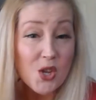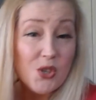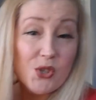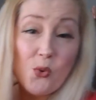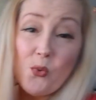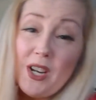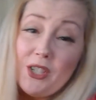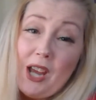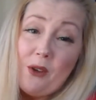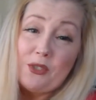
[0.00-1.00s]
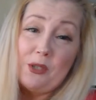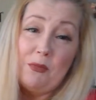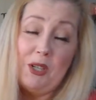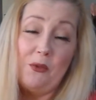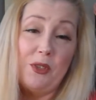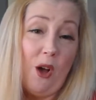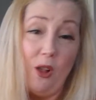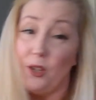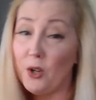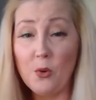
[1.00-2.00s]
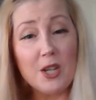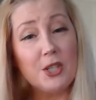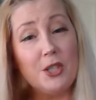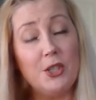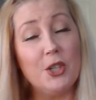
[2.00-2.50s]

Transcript: So reach out to me with all your questions,